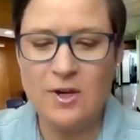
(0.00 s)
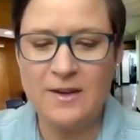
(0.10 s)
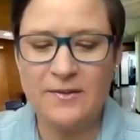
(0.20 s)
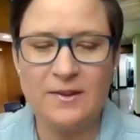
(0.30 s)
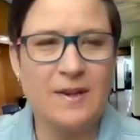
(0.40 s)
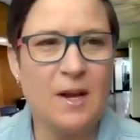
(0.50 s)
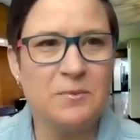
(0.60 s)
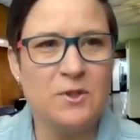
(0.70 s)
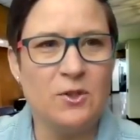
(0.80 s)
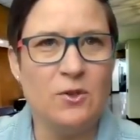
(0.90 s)
Treehouse has
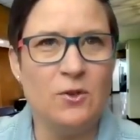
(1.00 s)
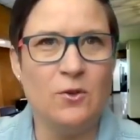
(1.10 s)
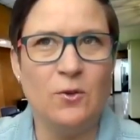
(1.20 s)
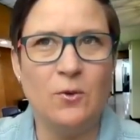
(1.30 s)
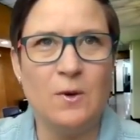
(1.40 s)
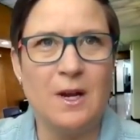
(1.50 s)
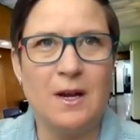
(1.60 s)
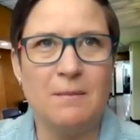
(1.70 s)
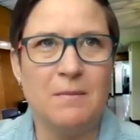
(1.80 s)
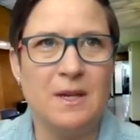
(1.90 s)
helped you
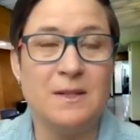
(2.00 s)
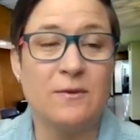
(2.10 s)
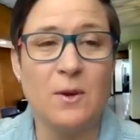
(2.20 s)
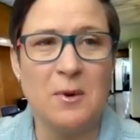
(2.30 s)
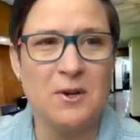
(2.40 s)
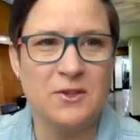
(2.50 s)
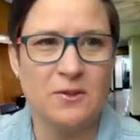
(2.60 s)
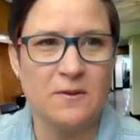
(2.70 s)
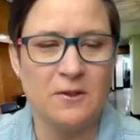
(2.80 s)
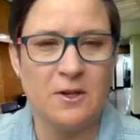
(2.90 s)
in different parts
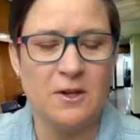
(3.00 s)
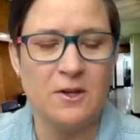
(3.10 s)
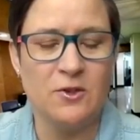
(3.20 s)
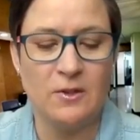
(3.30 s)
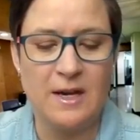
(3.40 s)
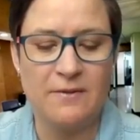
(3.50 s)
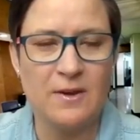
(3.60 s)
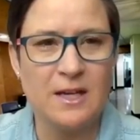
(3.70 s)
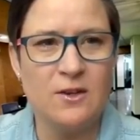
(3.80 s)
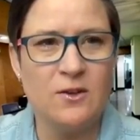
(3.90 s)
of your life,
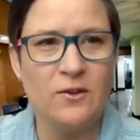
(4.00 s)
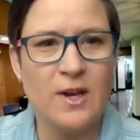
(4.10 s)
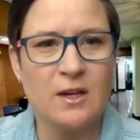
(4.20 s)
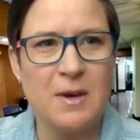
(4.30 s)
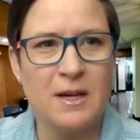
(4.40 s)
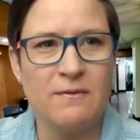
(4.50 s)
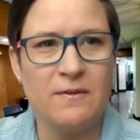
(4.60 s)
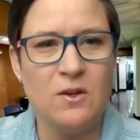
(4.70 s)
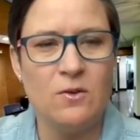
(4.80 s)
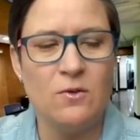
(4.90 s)
right? Can you talk about a
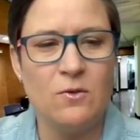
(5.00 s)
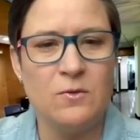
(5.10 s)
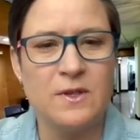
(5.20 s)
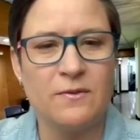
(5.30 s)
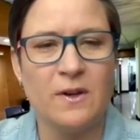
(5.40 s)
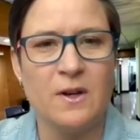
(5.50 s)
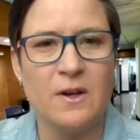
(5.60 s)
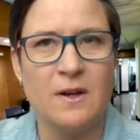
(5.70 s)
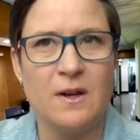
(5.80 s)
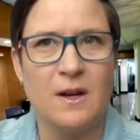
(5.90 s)
few
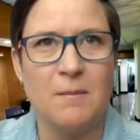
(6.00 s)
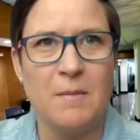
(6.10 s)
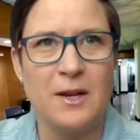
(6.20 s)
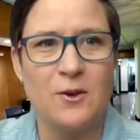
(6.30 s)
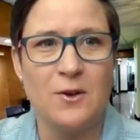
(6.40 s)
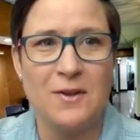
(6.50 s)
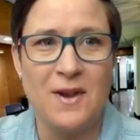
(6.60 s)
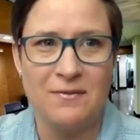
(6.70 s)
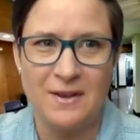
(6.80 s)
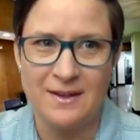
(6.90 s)
different? I know you had
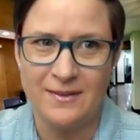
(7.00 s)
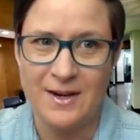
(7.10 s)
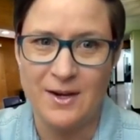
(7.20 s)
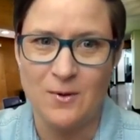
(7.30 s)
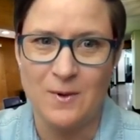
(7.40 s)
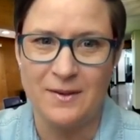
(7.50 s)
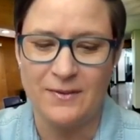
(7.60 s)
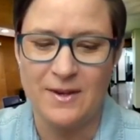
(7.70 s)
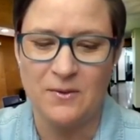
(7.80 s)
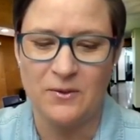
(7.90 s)
that flat tire
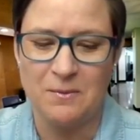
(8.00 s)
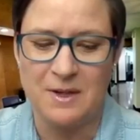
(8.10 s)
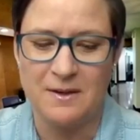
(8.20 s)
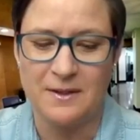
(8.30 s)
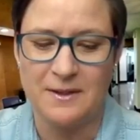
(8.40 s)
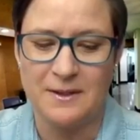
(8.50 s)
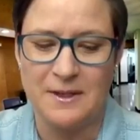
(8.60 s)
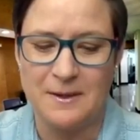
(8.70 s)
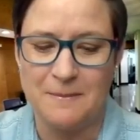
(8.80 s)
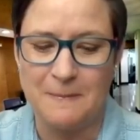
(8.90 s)
once. That was a bit of
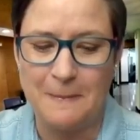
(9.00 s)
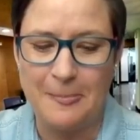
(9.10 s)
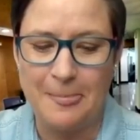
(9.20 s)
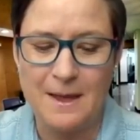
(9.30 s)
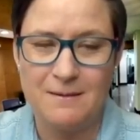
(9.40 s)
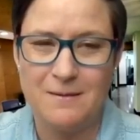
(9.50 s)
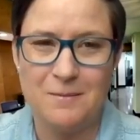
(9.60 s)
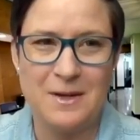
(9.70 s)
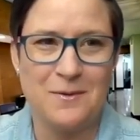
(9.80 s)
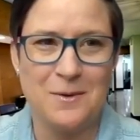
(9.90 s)

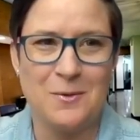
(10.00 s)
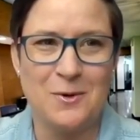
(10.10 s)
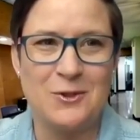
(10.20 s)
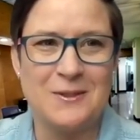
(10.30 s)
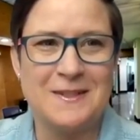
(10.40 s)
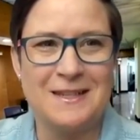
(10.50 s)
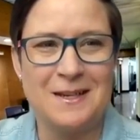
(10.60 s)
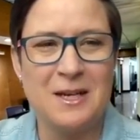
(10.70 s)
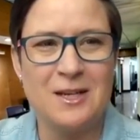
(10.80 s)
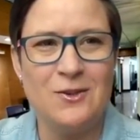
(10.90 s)
an
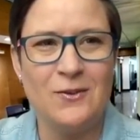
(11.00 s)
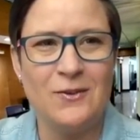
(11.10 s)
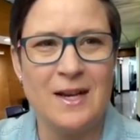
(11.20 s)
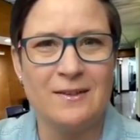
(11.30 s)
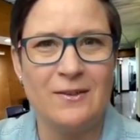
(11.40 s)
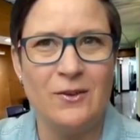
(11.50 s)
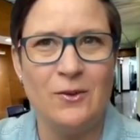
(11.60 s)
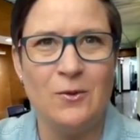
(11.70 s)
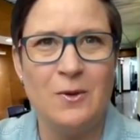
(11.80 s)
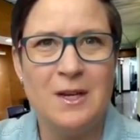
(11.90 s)
emergency. But can you talk
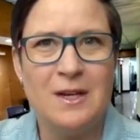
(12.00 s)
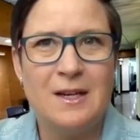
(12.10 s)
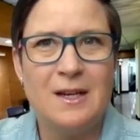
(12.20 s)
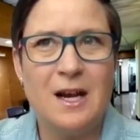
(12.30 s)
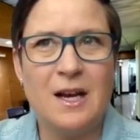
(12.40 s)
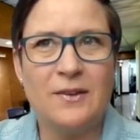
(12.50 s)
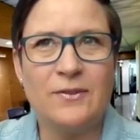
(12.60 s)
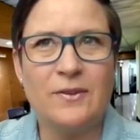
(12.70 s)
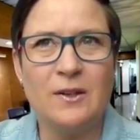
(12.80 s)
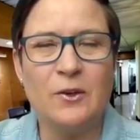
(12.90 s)
to
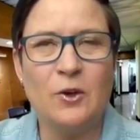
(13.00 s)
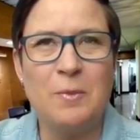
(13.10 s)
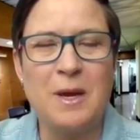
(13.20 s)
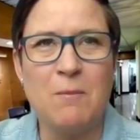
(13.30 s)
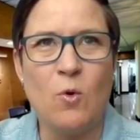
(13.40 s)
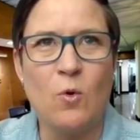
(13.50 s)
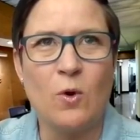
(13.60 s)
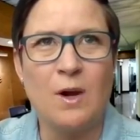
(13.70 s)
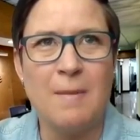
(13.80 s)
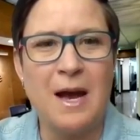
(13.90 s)
us a little bit
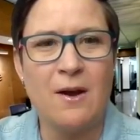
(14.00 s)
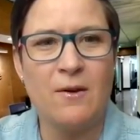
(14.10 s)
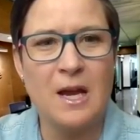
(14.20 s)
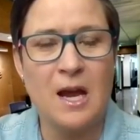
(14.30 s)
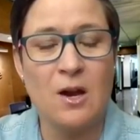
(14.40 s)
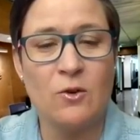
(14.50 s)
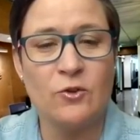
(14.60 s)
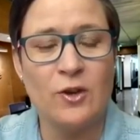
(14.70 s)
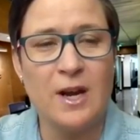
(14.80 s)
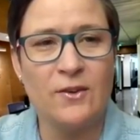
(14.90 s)
more about how
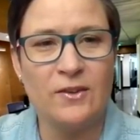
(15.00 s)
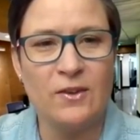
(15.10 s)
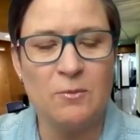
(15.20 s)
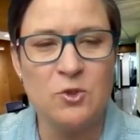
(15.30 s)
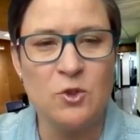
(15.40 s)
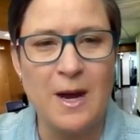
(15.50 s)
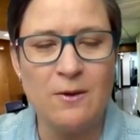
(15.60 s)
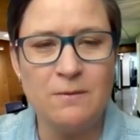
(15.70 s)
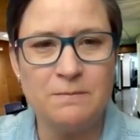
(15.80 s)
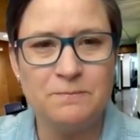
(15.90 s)
Treehouse has helped you
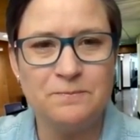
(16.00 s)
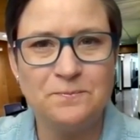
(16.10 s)
out?